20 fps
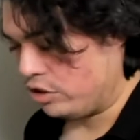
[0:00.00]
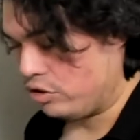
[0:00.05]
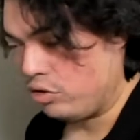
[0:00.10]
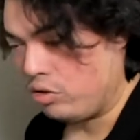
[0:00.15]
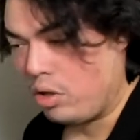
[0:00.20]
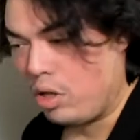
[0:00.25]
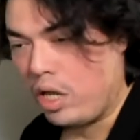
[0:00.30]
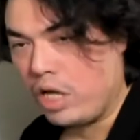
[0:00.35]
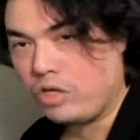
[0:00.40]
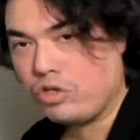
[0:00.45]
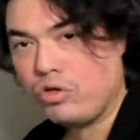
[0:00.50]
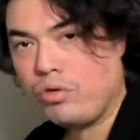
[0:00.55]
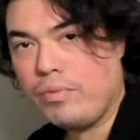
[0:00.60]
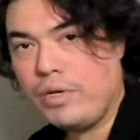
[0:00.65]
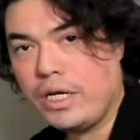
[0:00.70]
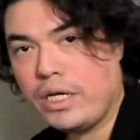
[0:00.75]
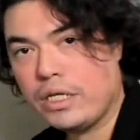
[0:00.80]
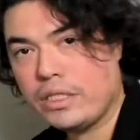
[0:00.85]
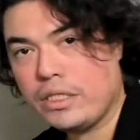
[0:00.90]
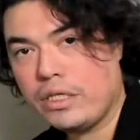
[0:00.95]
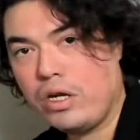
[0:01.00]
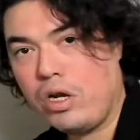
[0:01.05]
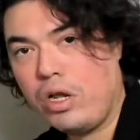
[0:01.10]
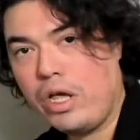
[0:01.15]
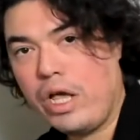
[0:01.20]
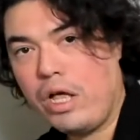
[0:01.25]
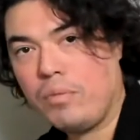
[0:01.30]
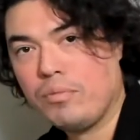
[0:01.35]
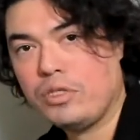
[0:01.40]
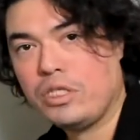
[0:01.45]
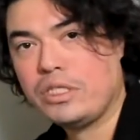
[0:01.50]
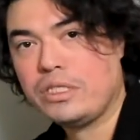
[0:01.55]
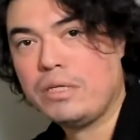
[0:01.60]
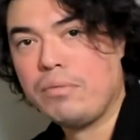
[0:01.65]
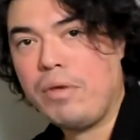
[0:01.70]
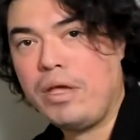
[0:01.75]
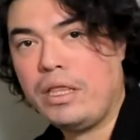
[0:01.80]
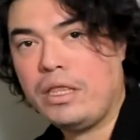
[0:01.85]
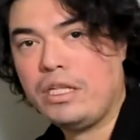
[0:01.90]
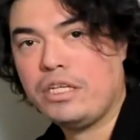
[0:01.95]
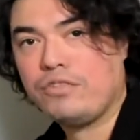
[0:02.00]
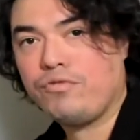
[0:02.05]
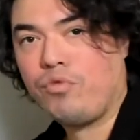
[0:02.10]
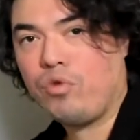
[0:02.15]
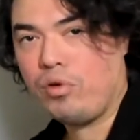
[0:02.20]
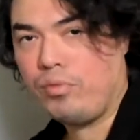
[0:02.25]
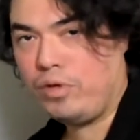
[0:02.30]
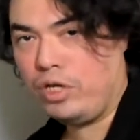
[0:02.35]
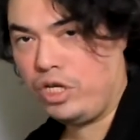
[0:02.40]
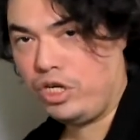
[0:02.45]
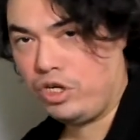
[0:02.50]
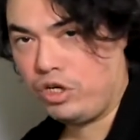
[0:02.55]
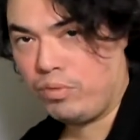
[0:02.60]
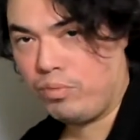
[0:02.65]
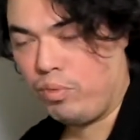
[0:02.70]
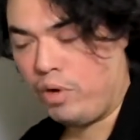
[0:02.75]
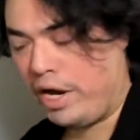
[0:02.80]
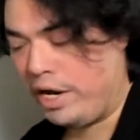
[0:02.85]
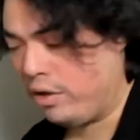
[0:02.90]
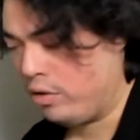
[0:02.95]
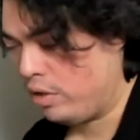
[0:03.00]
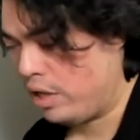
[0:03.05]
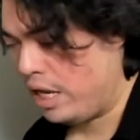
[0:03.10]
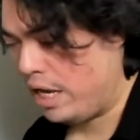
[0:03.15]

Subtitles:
do that too, because it'll help to cement this formula in your brain, okay?